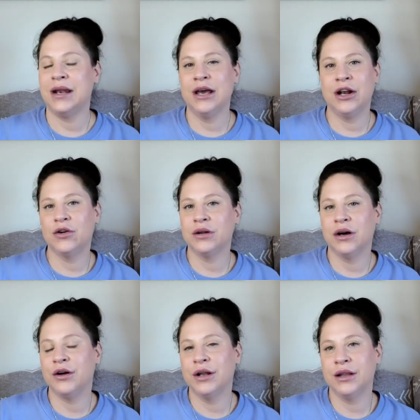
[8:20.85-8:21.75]
And, and on,
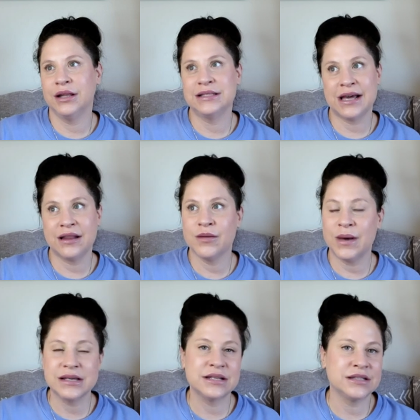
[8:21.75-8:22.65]
on the daily
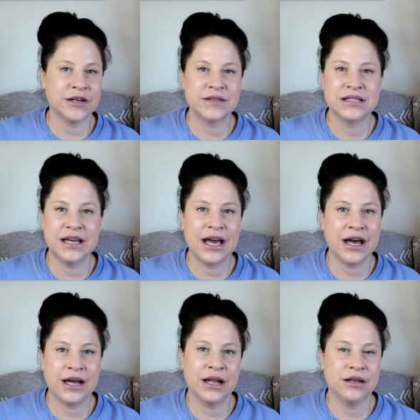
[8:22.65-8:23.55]
basis, I would say
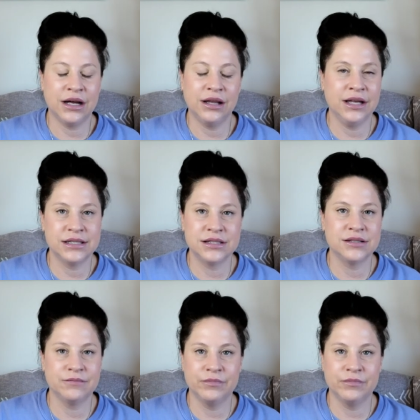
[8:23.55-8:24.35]
I, I, I let,